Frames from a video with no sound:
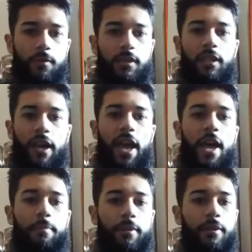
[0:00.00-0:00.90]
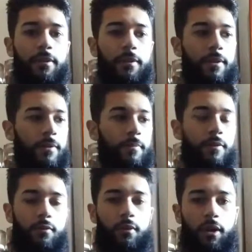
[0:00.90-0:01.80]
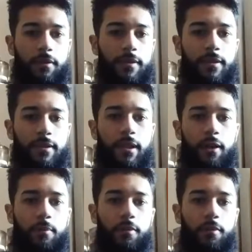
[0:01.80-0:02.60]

going to happen throughout this entire